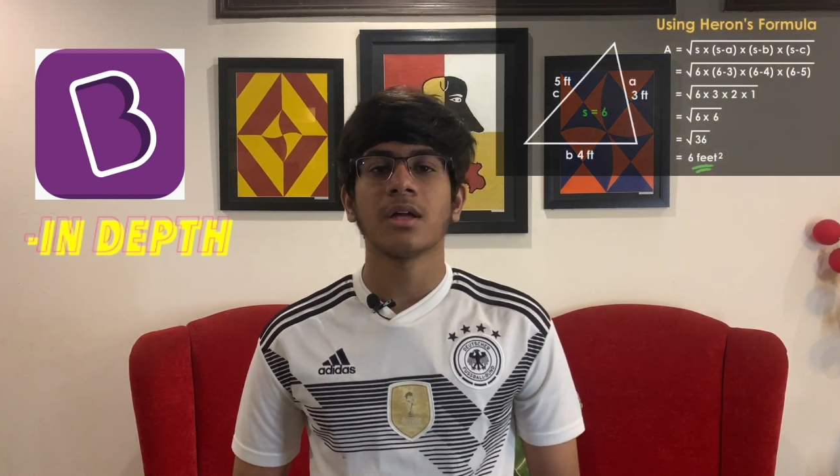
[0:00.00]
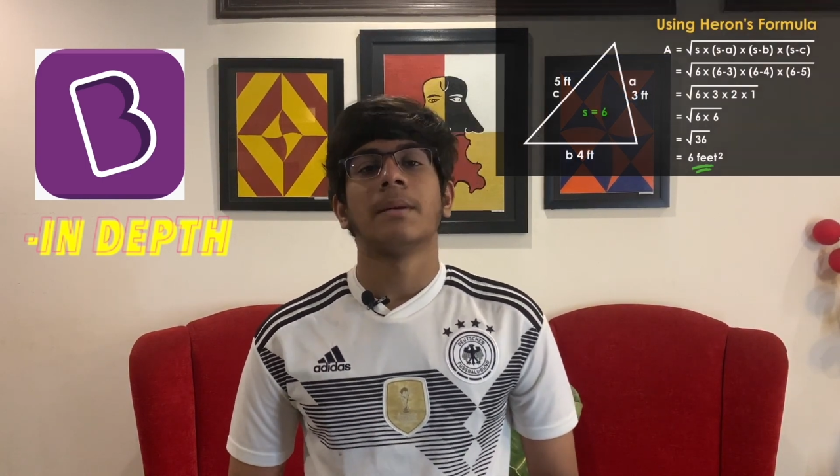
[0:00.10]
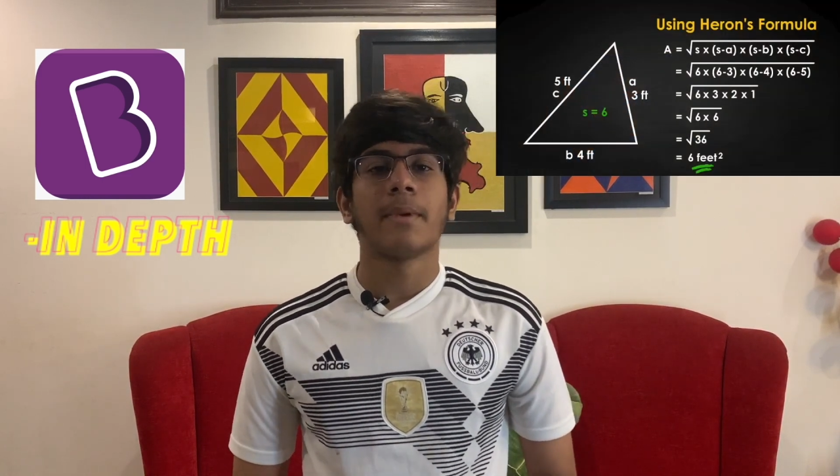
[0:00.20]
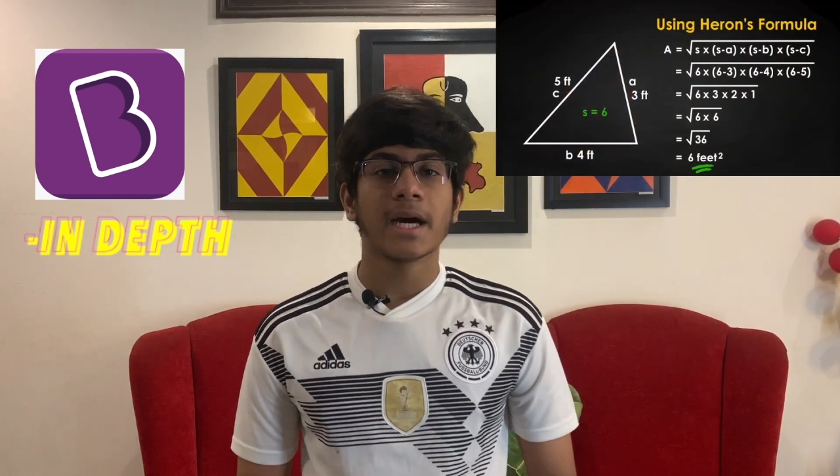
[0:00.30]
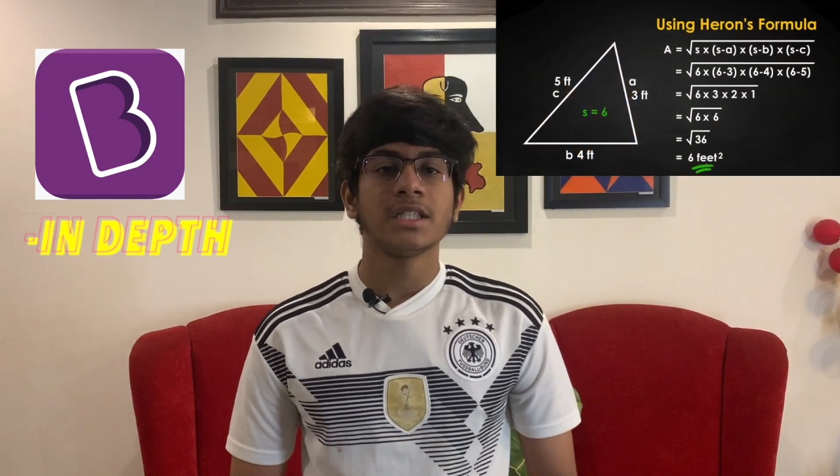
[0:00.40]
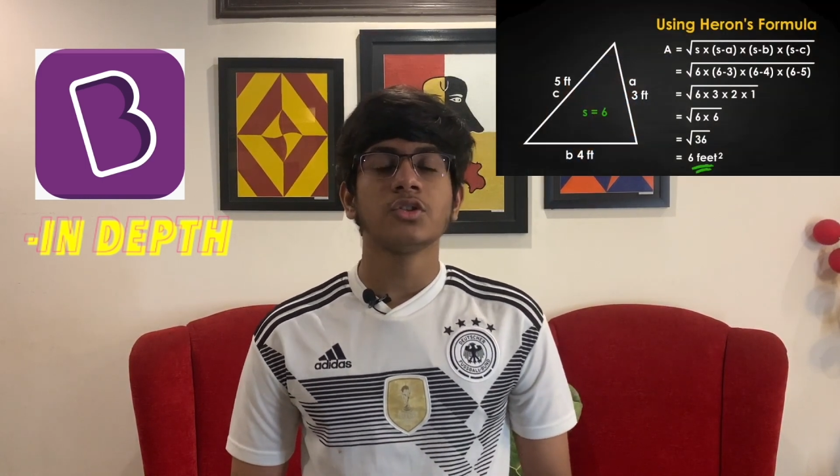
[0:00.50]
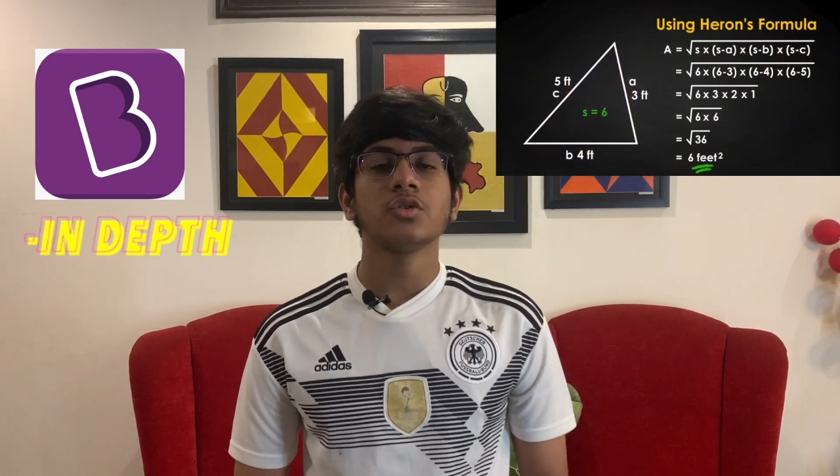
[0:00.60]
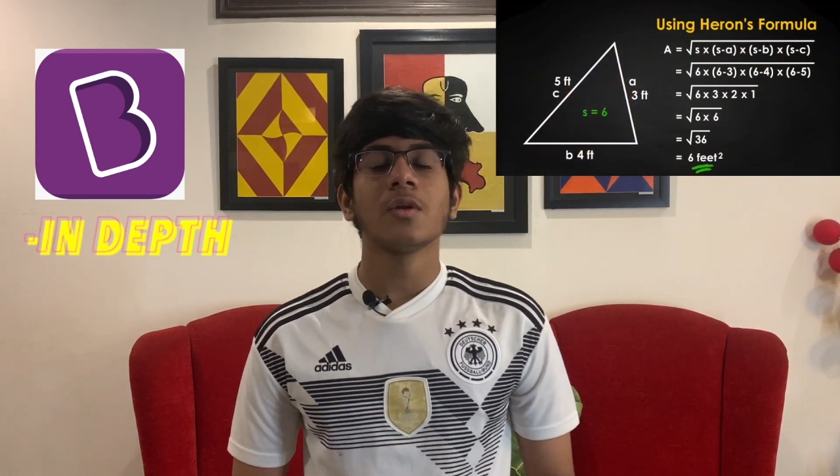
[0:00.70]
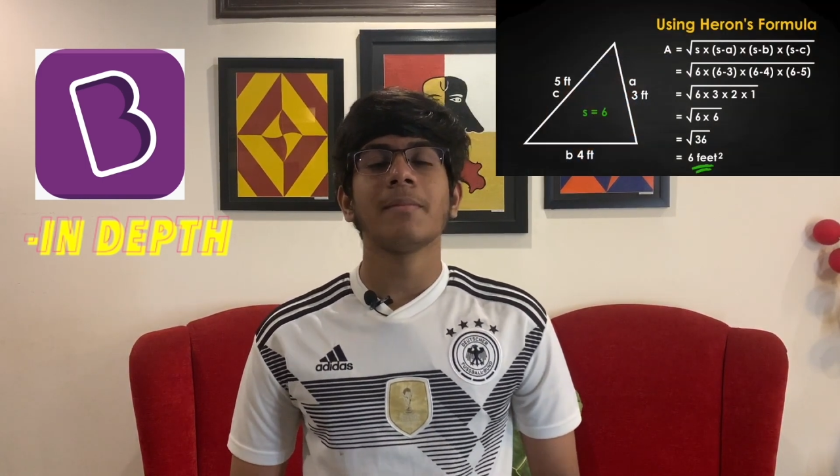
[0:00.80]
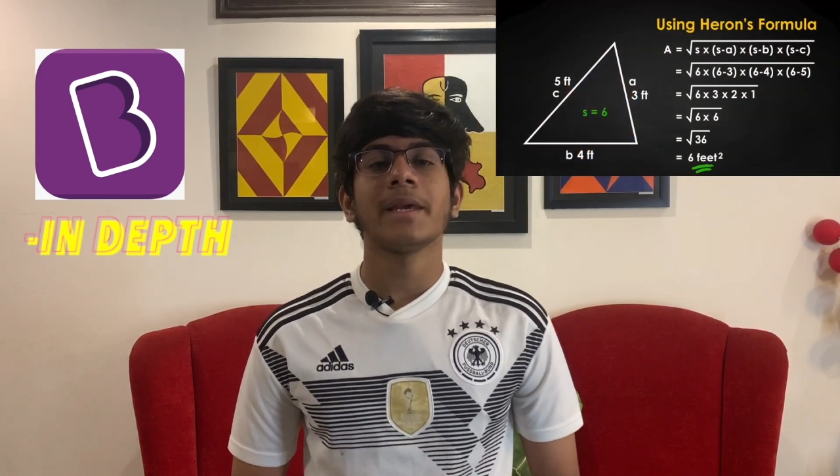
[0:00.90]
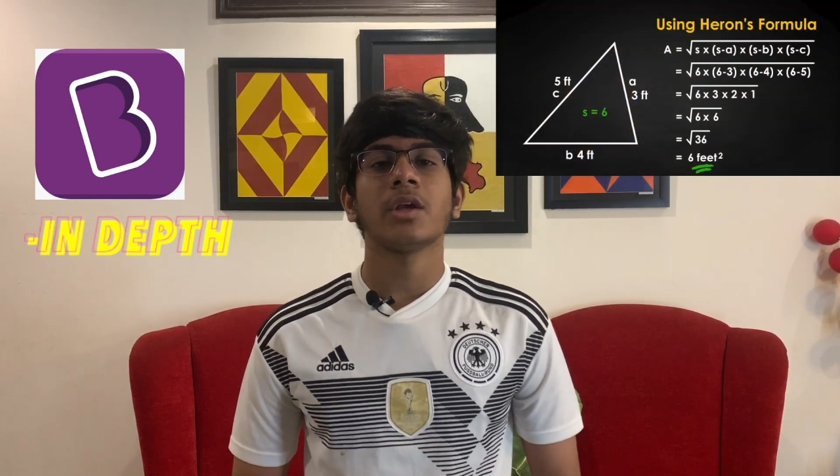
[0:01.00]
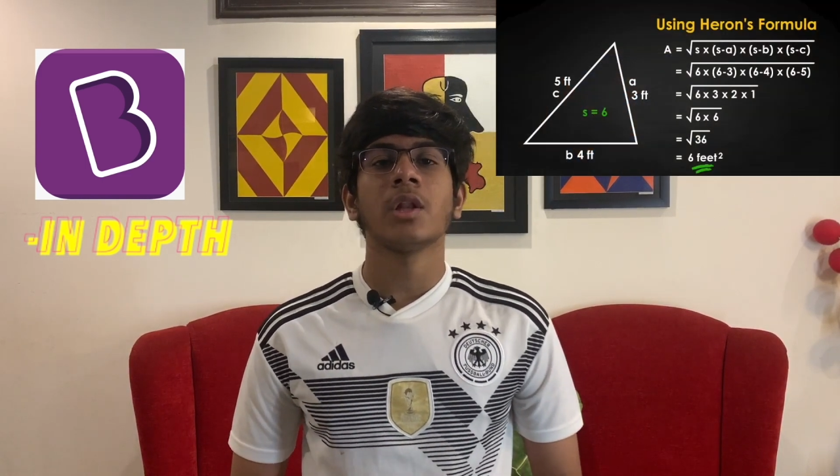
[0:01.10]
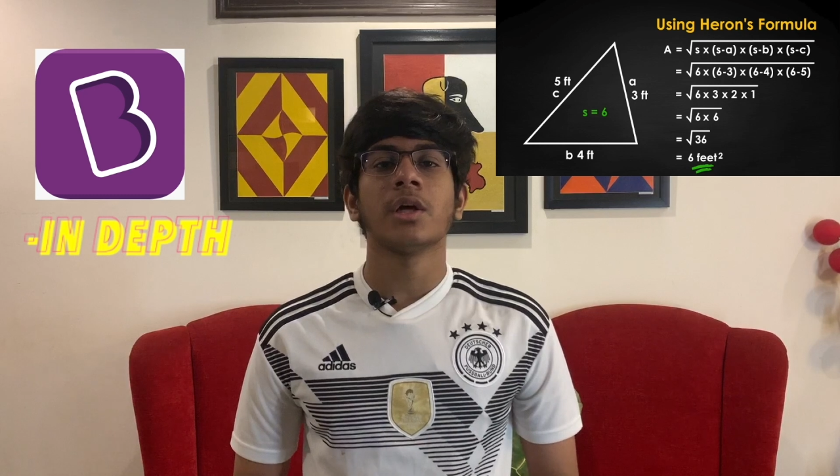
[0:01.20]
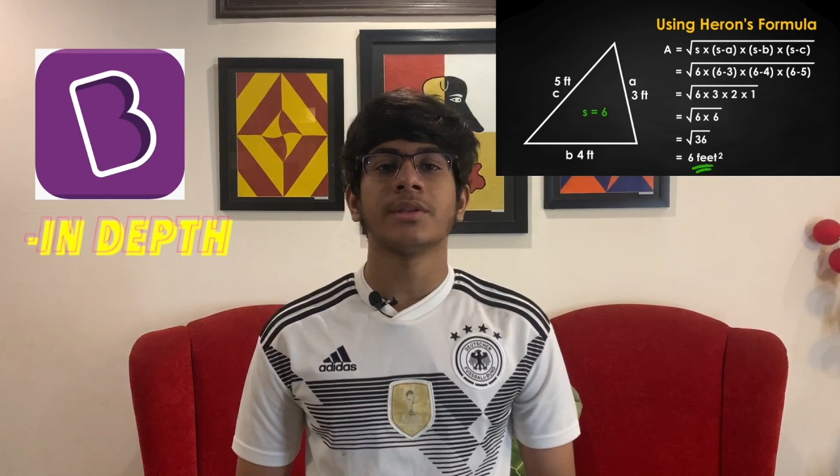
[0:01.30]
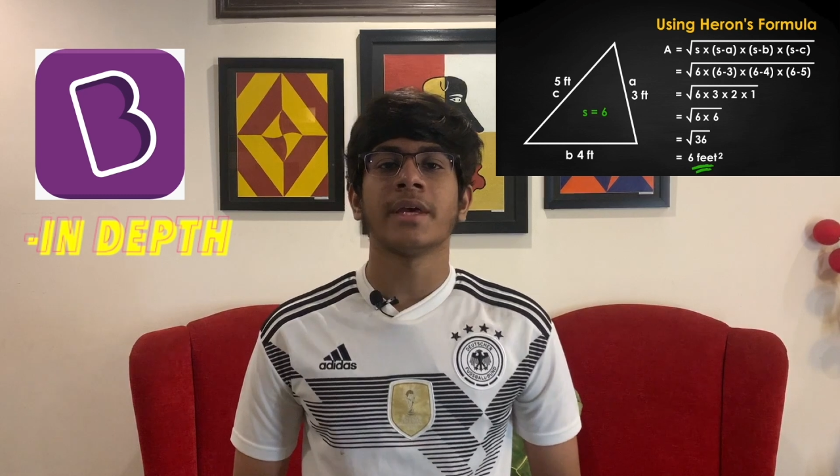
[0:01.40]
Byju's will make you learn the